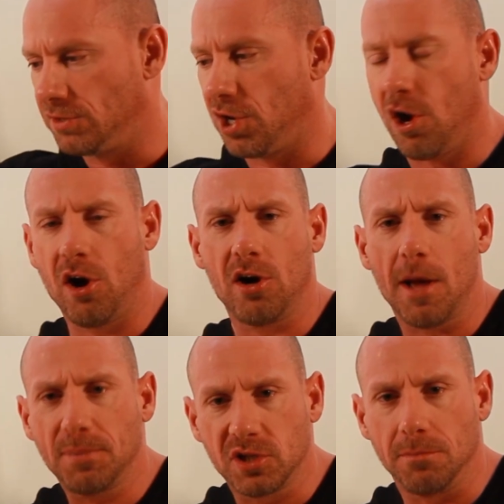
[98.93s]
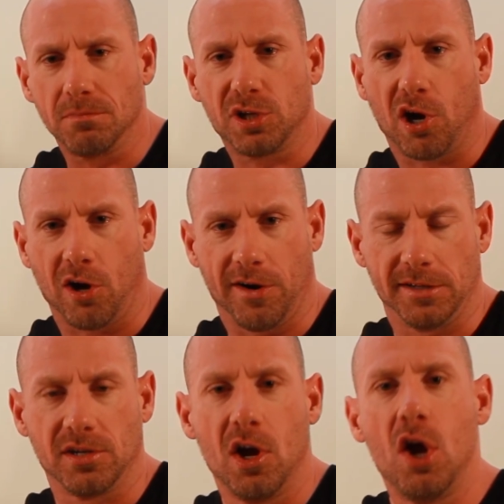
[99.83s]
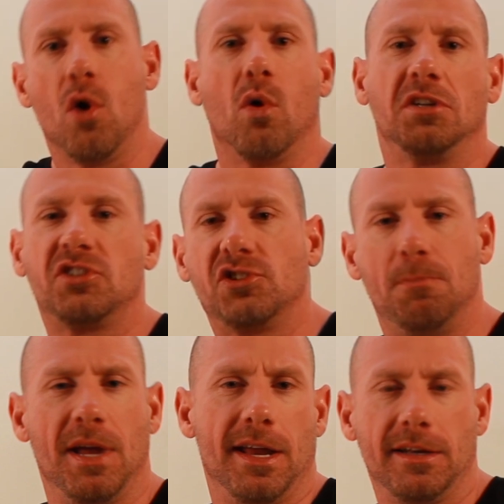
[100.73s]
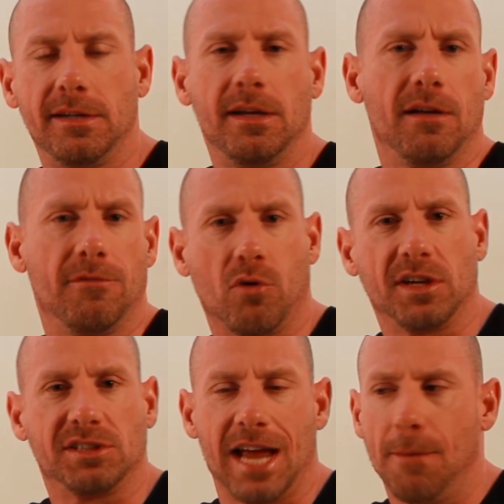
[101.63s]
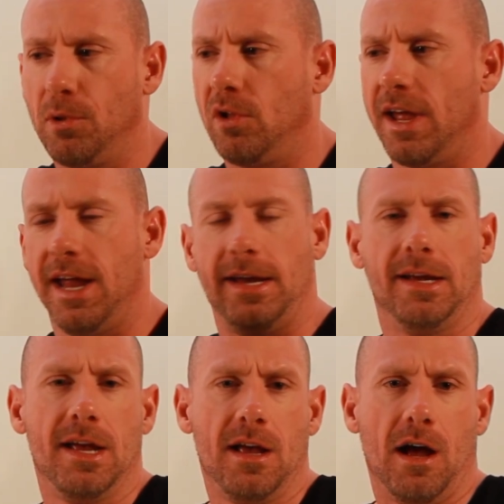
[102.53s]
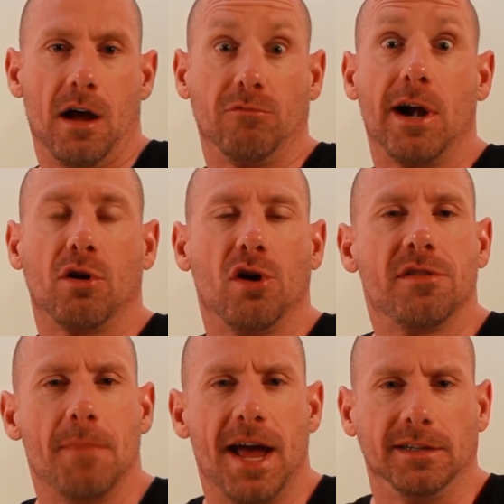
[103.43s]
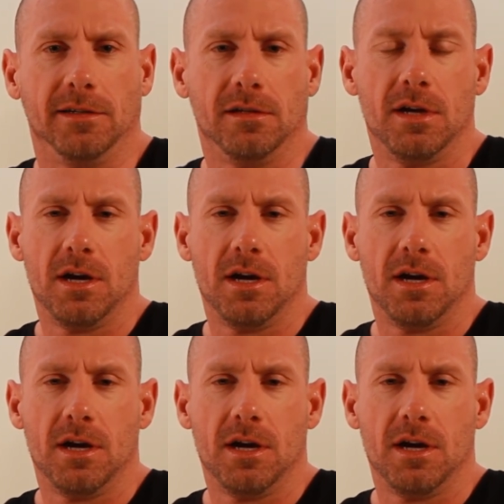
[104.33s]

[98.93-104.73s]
turn up some current, or spin, for example, a rare earth magnet.